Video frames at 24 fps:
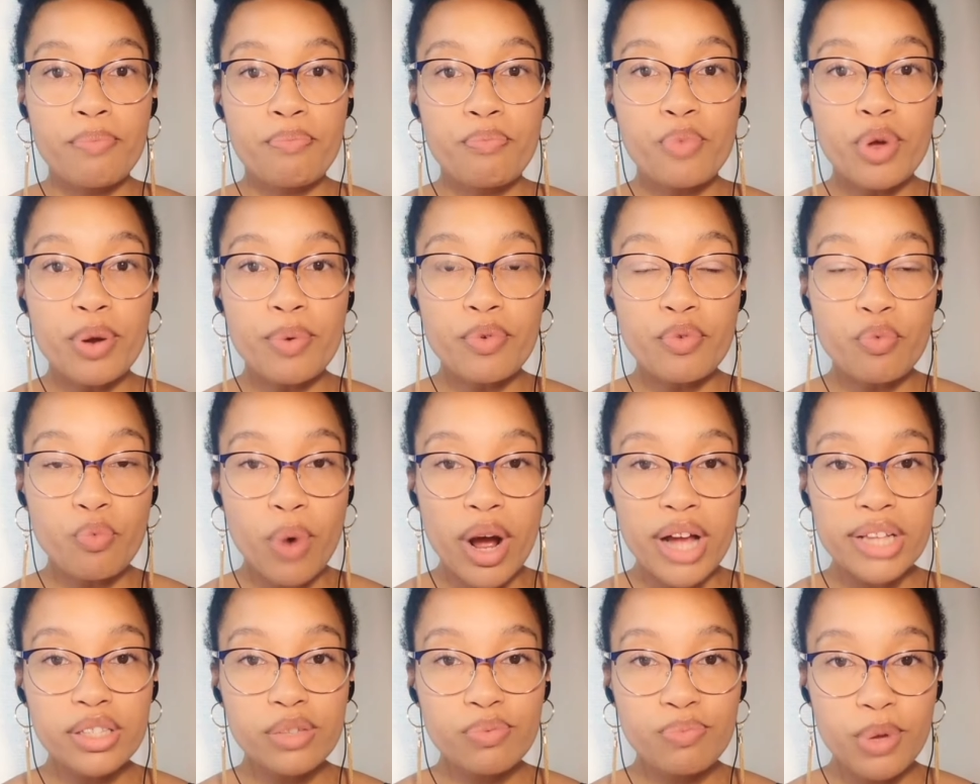when
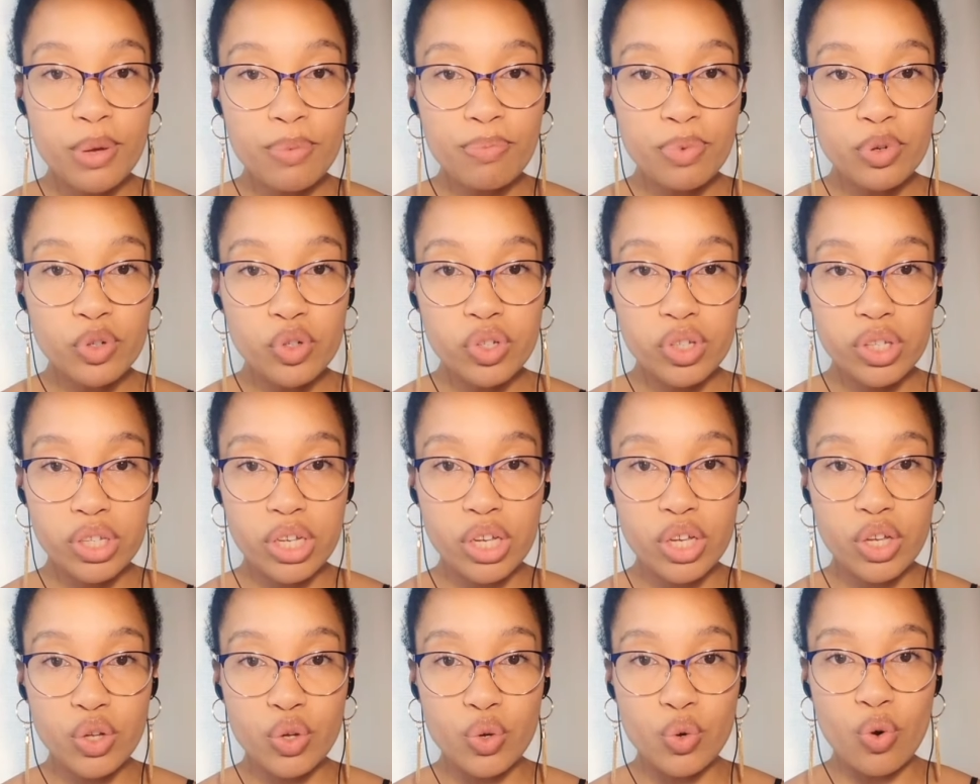once people
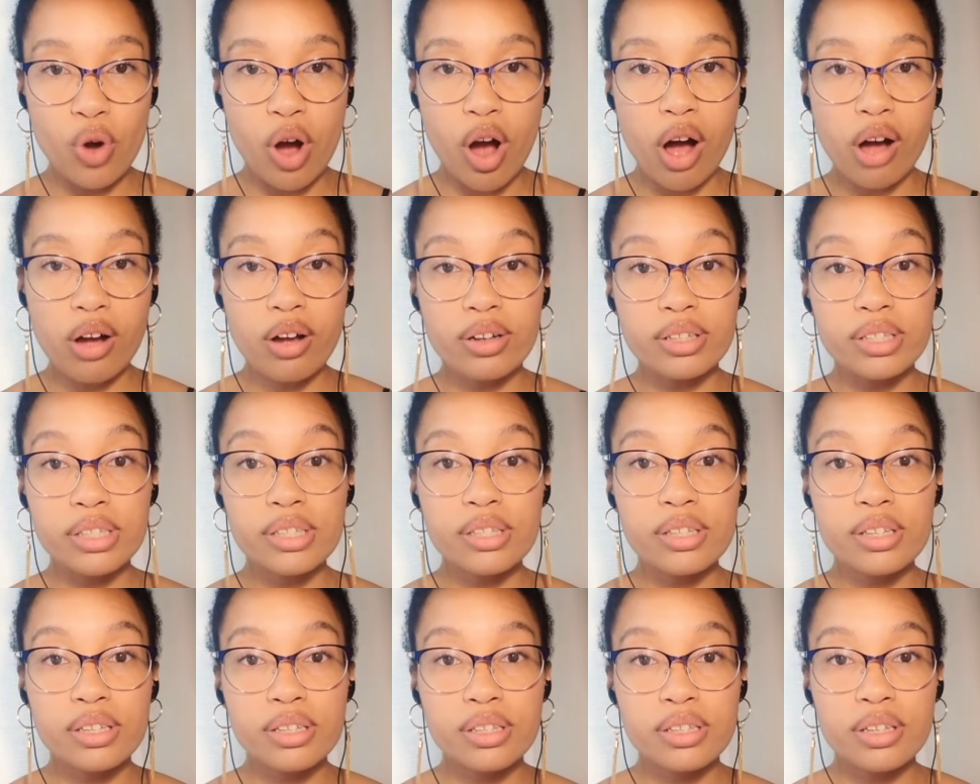see you are
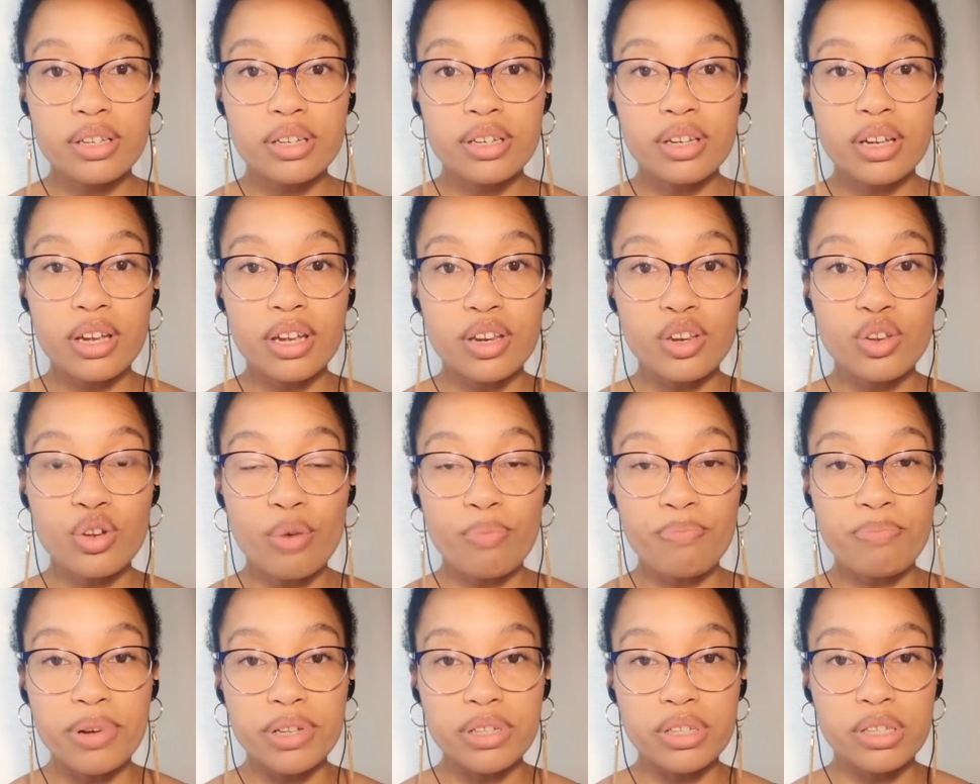consistent in
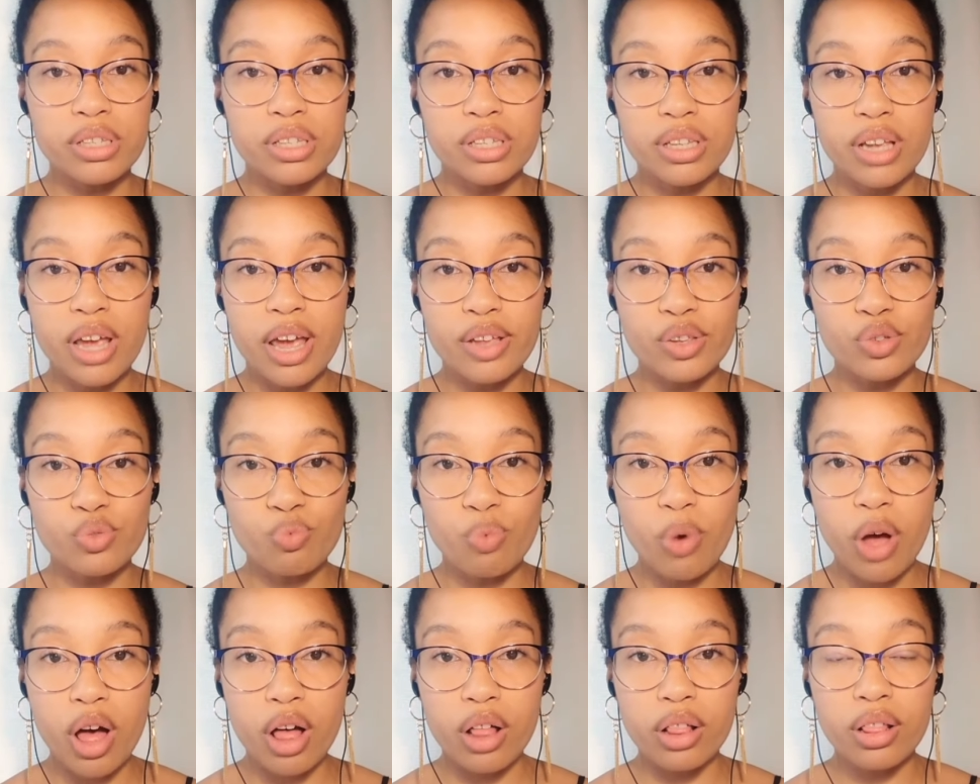your business as
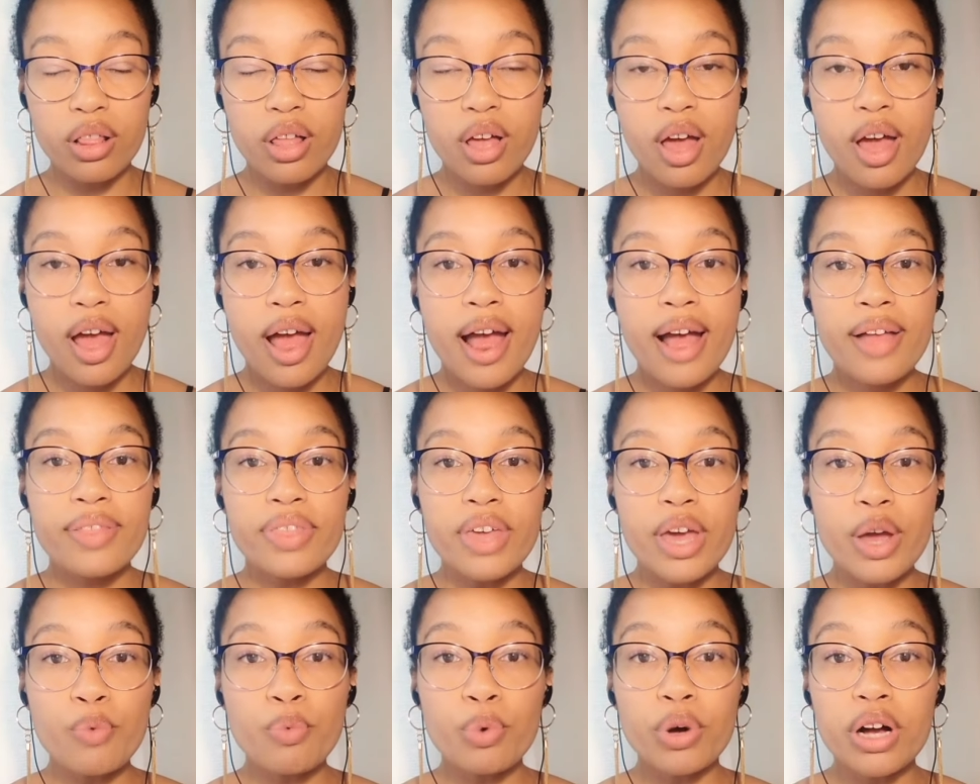well,
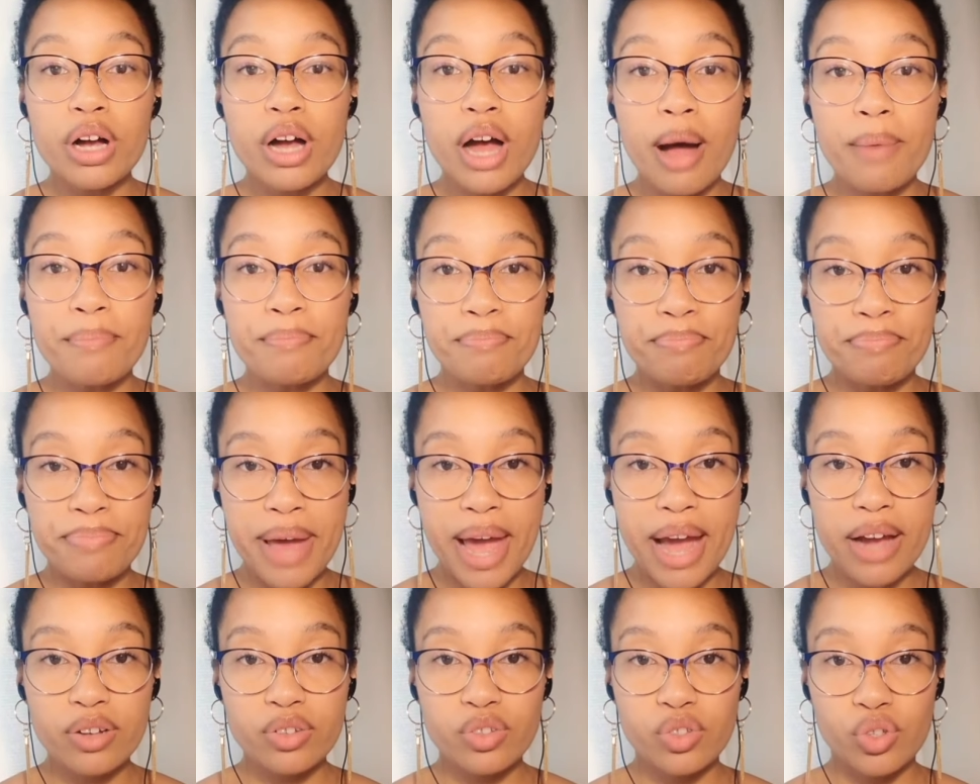they will come
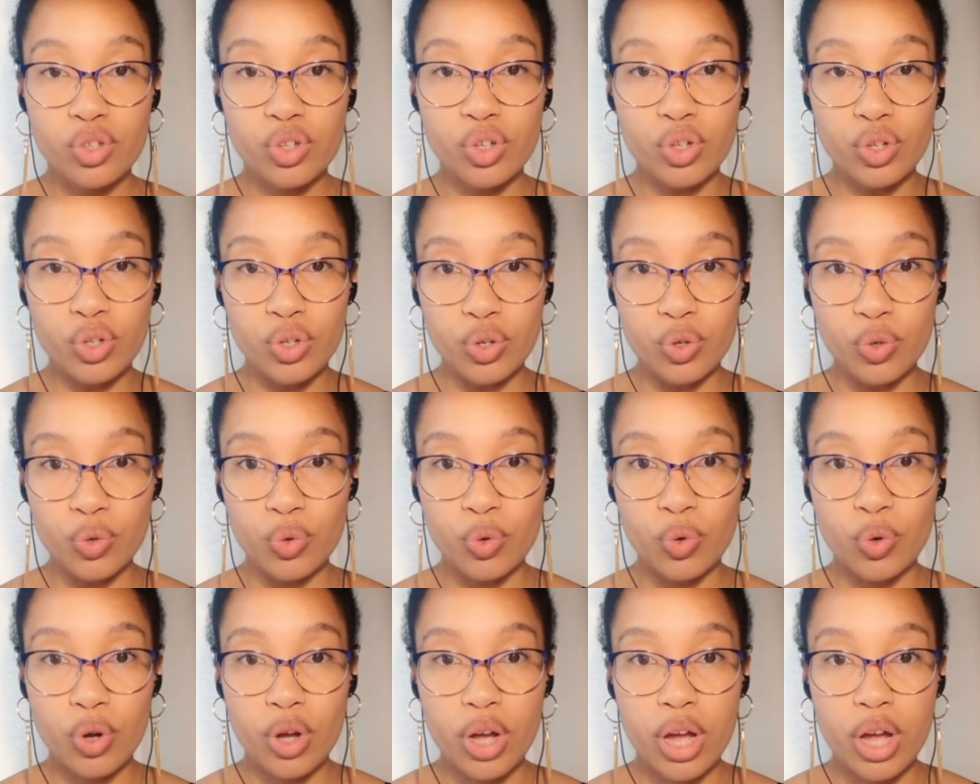back to you.